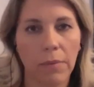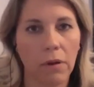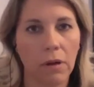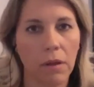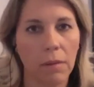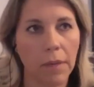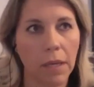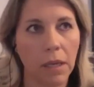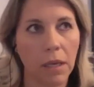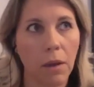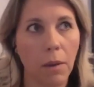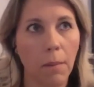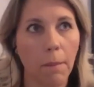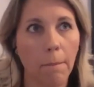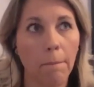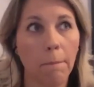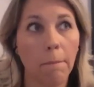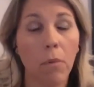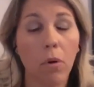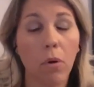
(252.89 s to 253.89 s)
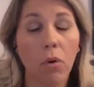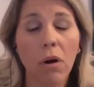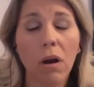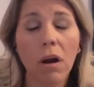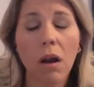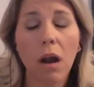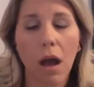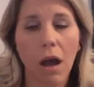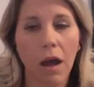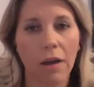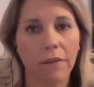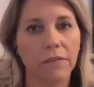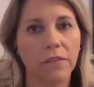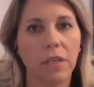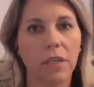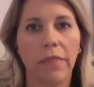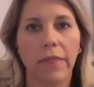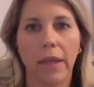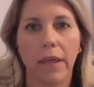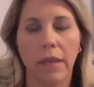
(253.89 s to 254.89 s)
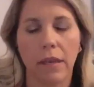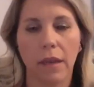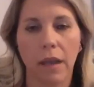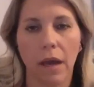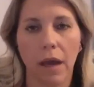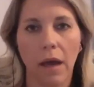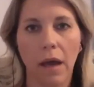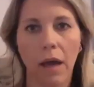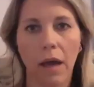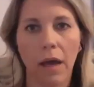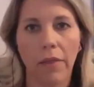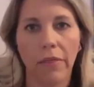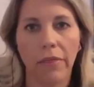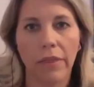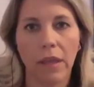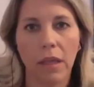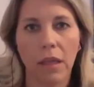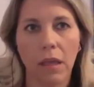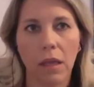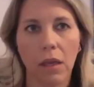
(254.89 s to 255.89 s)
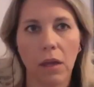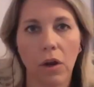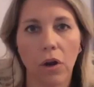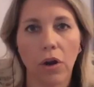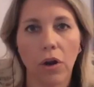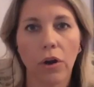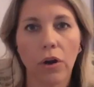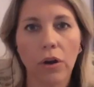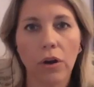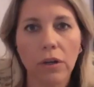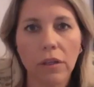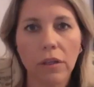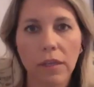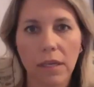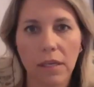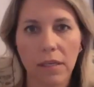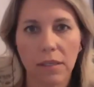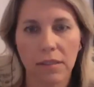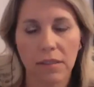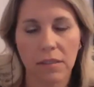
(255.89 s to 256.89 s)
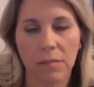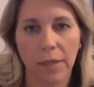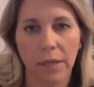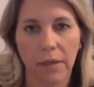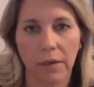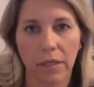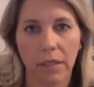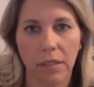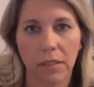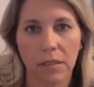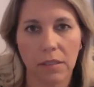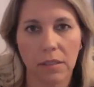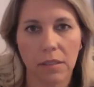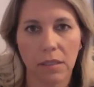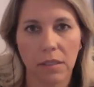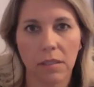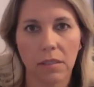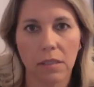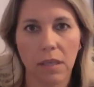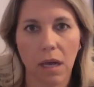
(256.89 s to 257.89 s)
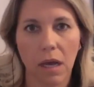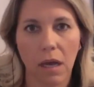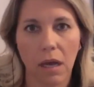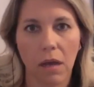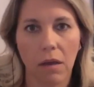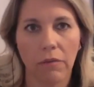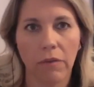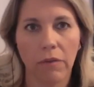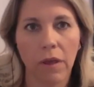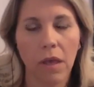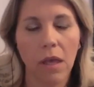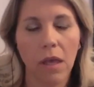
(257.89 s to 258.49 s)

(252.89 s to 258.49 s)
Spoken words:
I mean, more often than not, the early experiences of,